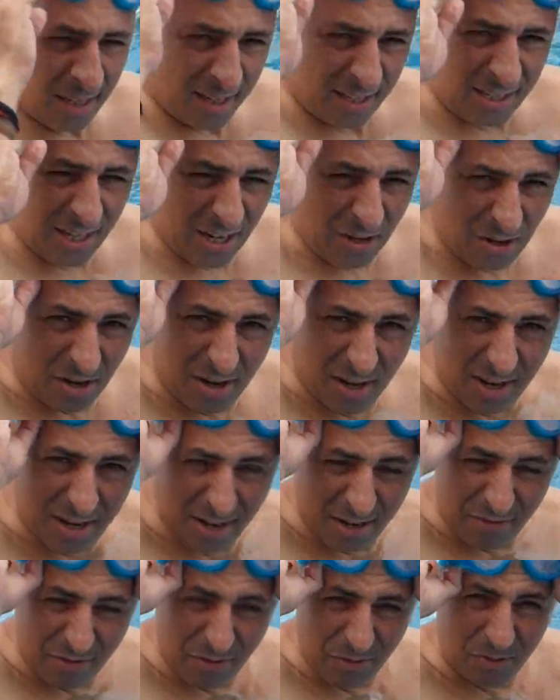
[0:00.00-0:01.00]
So,
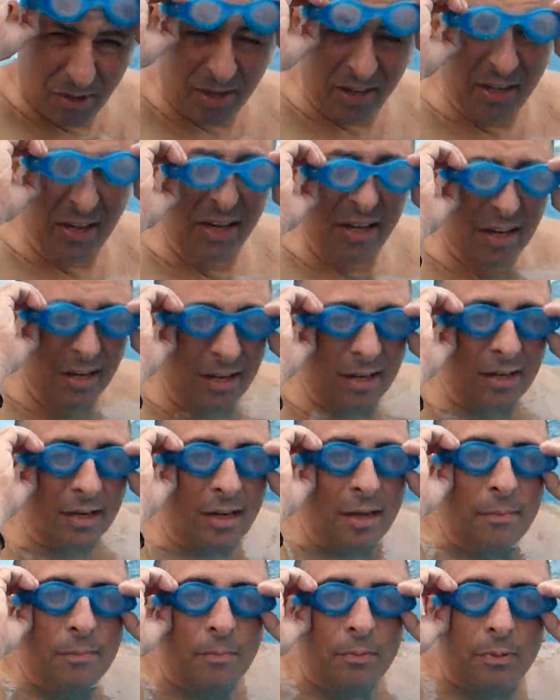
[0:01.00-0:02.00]
if you want, you can
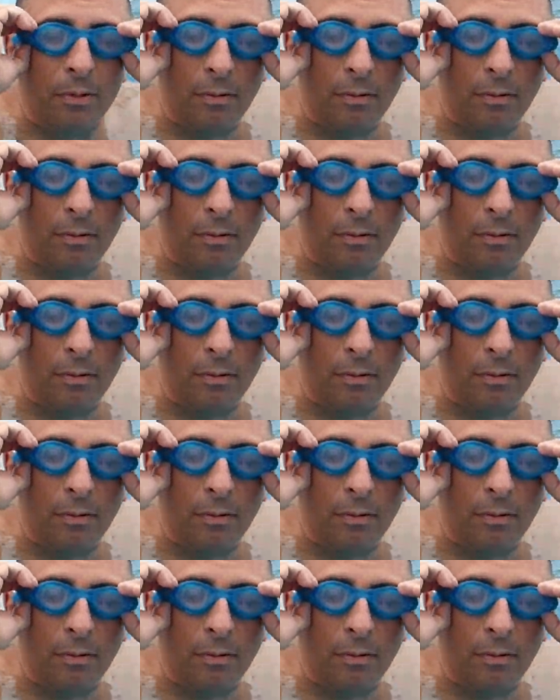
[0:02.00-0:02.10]
keep.